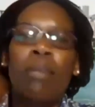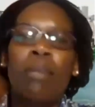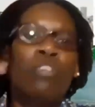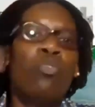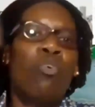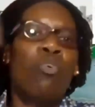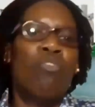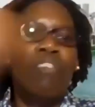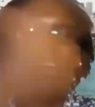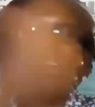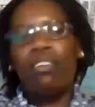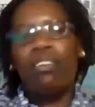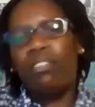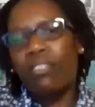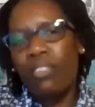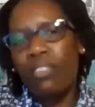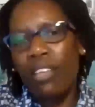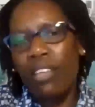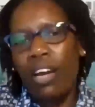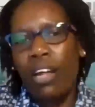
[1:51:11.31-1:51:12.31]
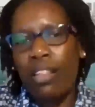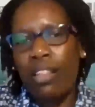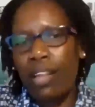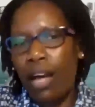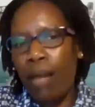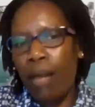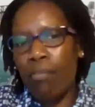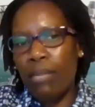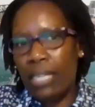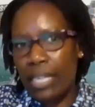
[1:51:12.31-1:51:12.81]
picked over the
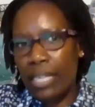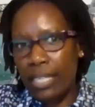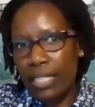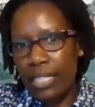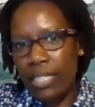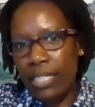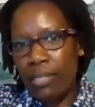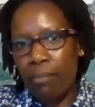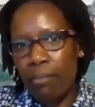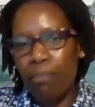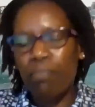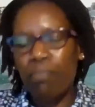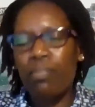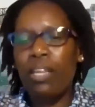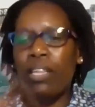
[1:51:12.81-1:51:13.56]
other applicants,